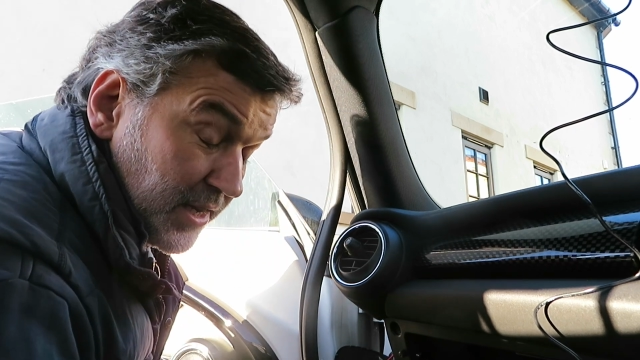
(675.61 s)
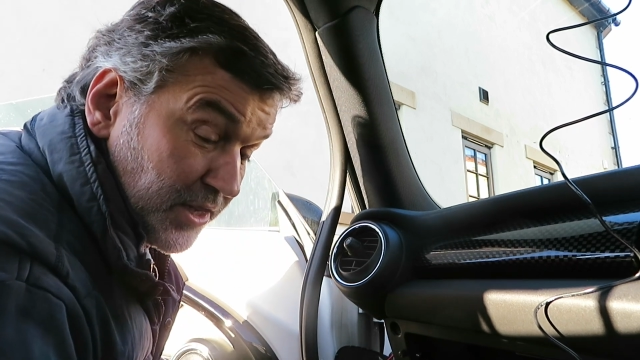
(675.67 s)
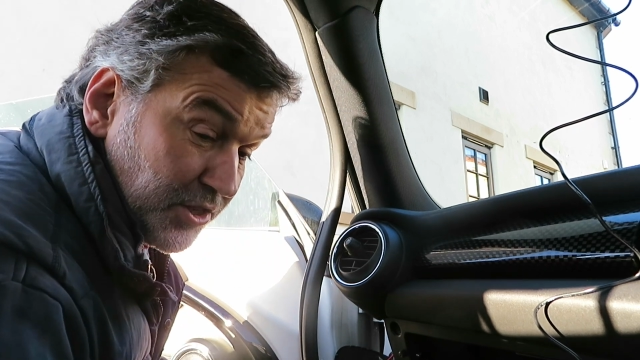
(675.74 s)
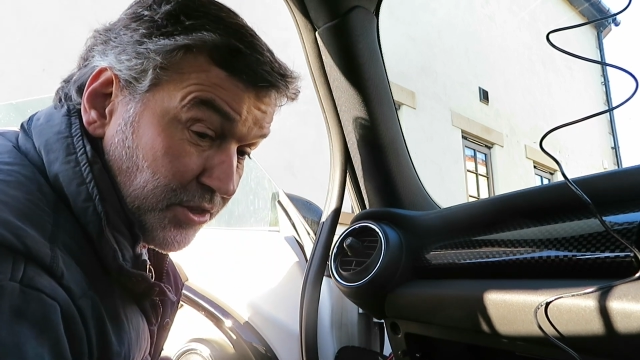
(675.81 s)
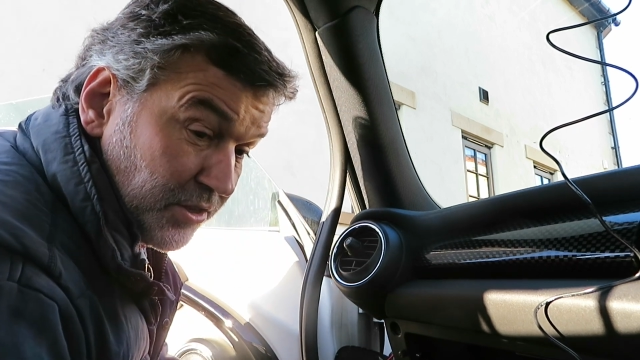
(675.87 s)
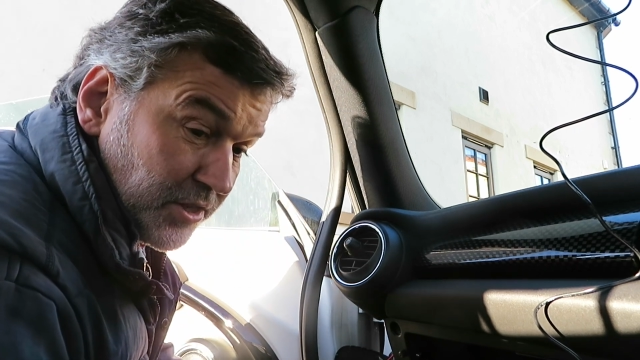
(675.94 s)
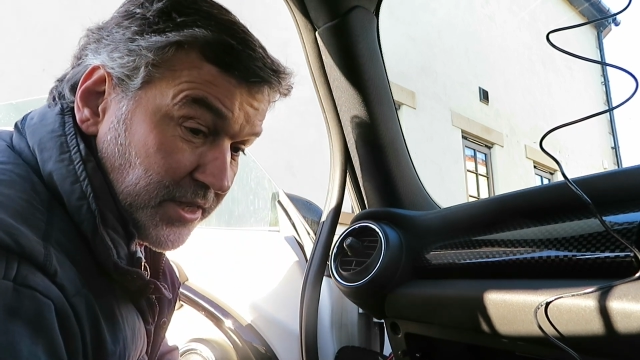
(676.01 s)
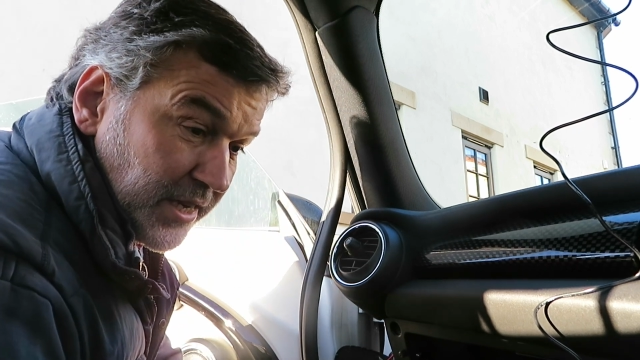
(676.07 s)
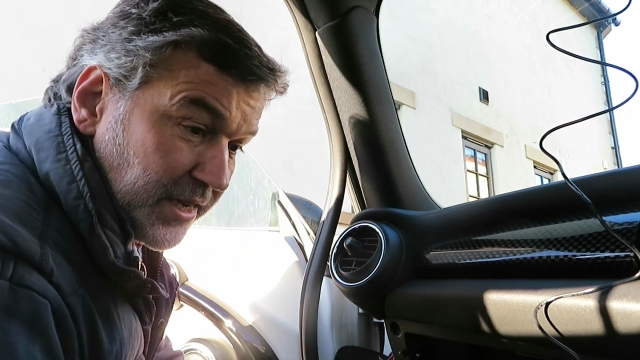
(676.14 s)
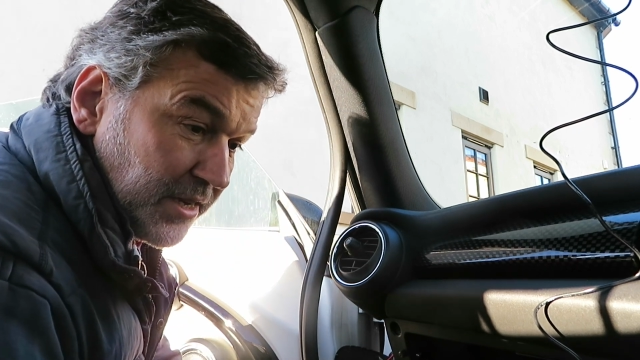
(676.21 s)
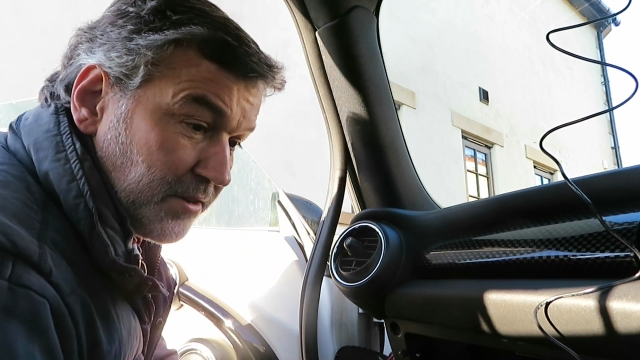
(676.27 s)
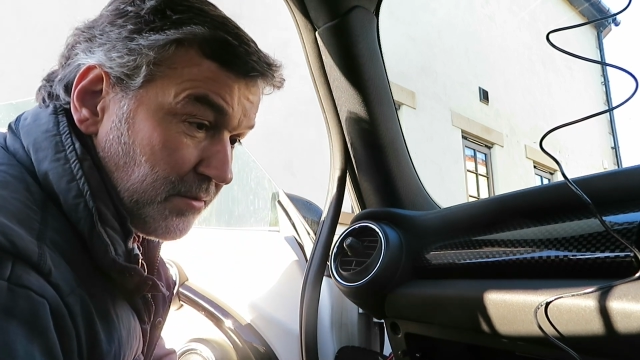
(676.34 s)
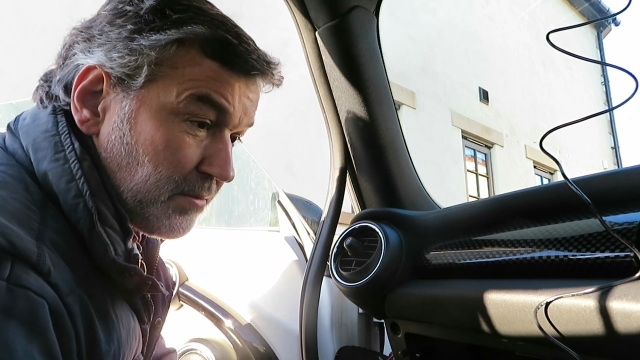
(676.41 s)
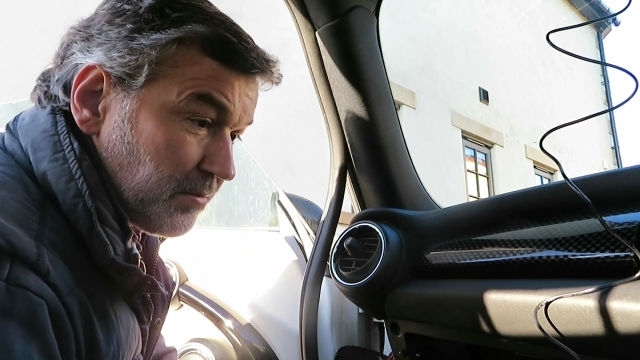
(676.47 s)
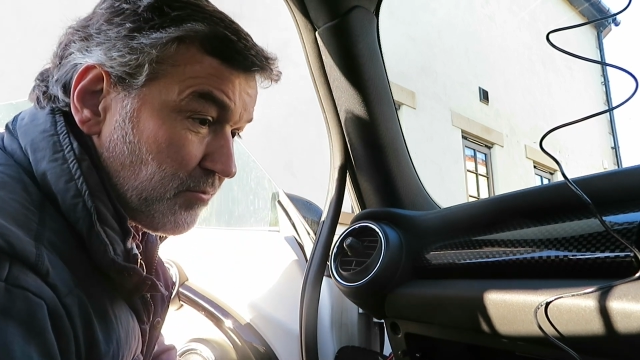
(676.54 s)
it shouldn't take
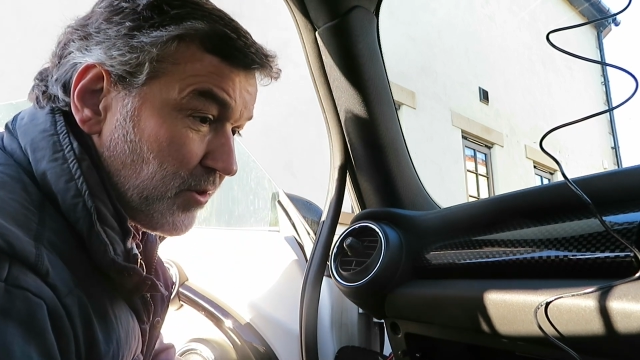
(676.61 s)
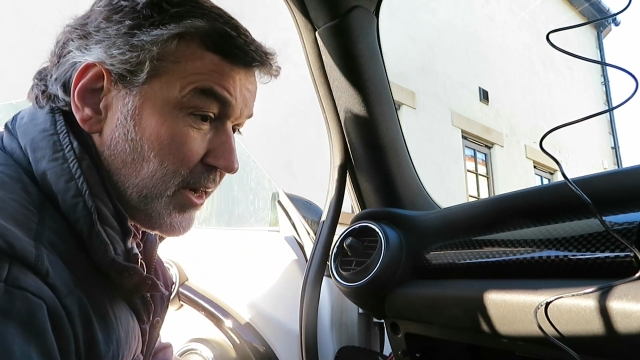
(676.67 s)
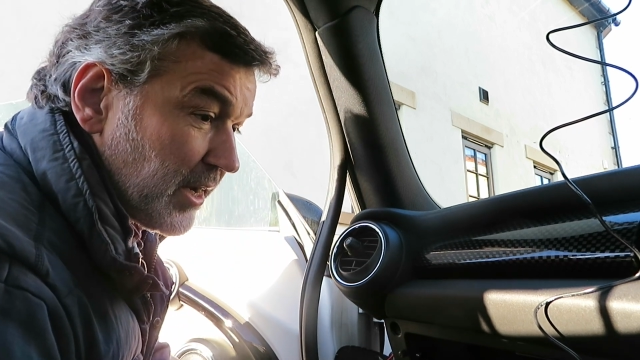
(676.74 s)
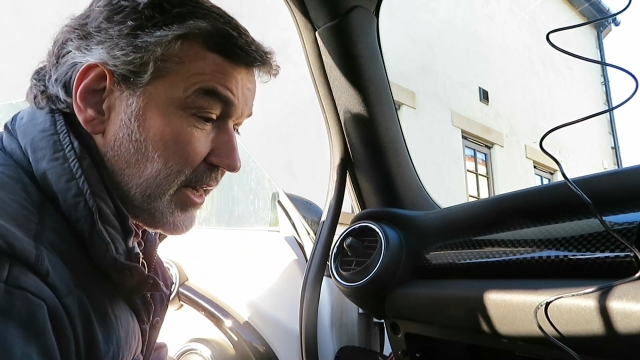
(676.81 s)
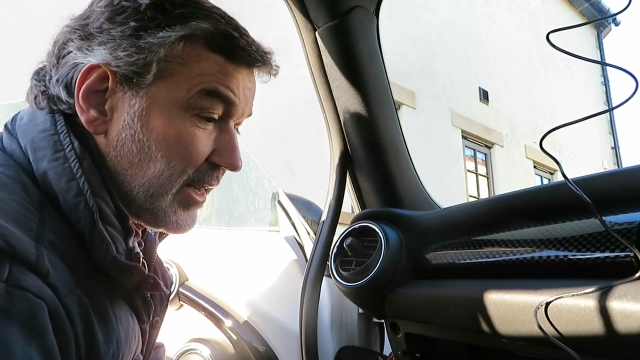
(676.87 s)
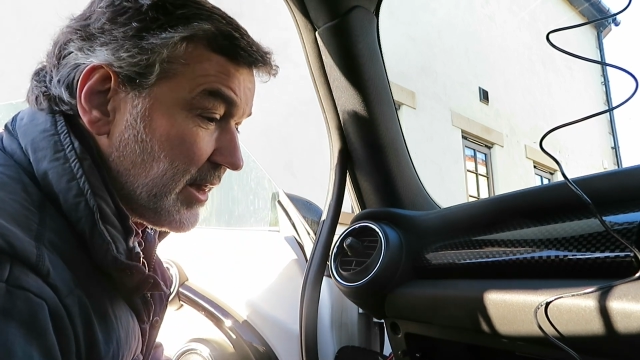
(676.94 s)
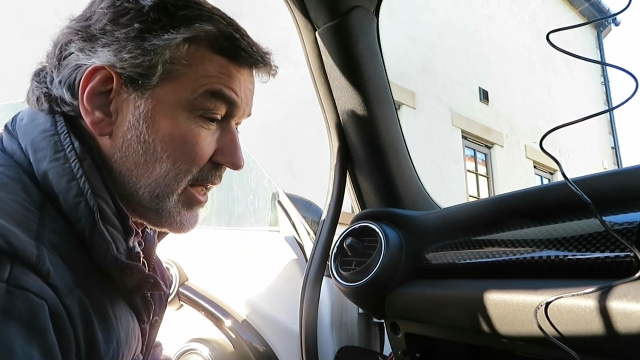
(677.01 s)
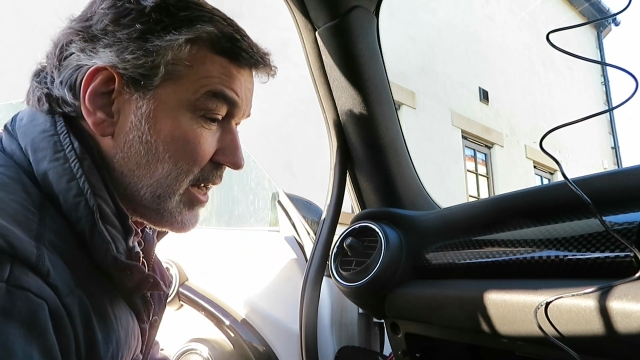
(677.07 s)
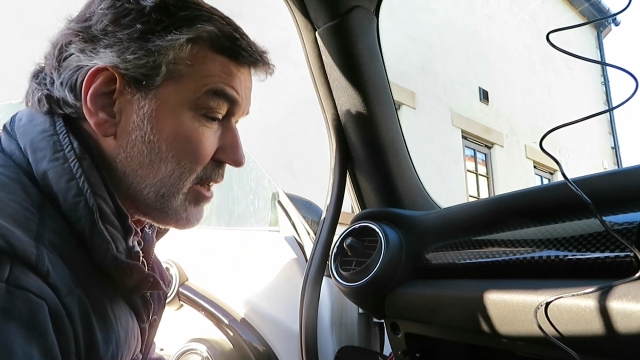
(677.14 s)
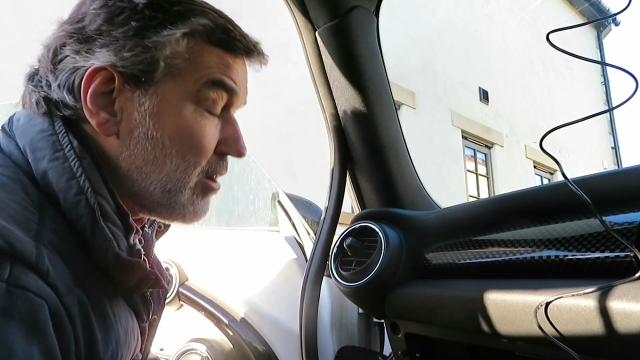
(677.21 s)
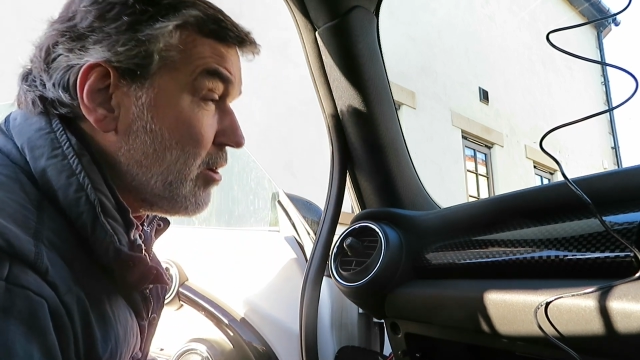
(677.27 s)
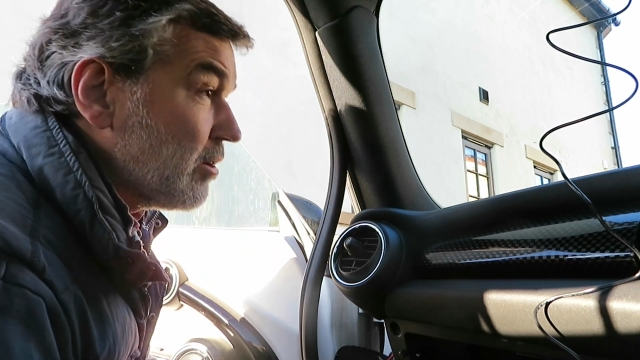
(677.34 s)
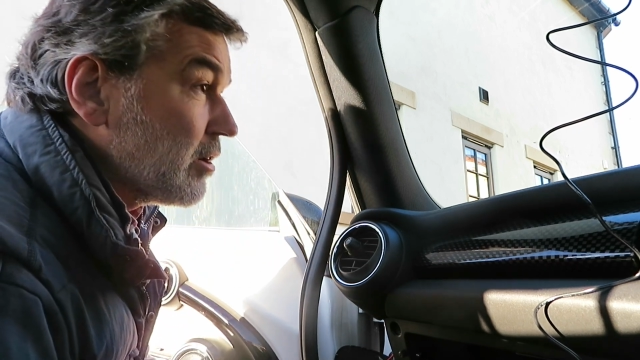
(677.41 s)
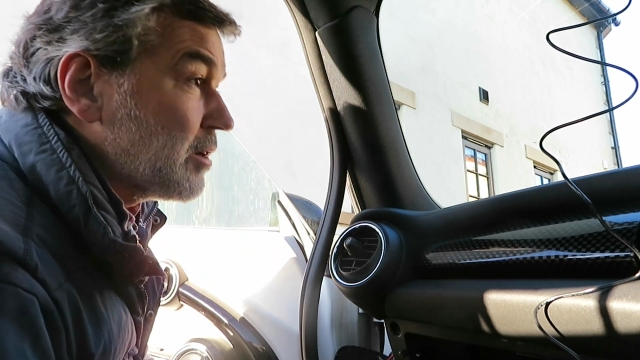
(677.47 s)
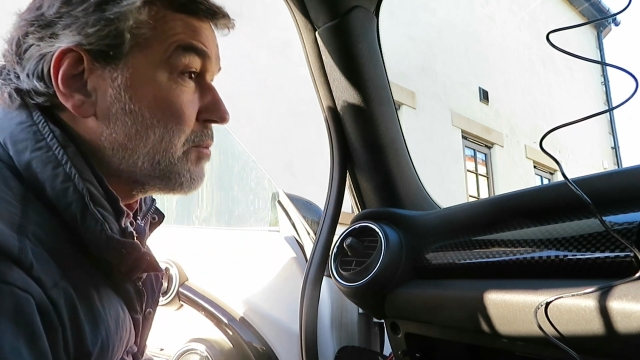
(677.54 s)
you really that
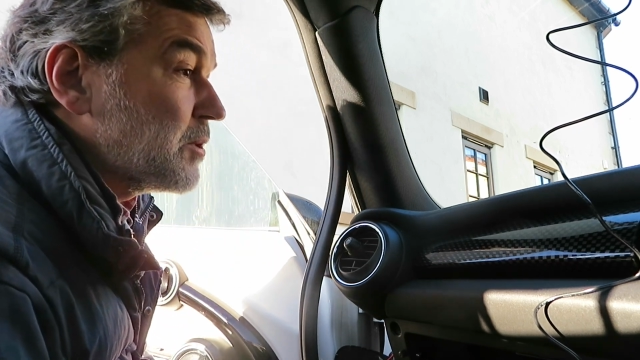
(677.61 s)
long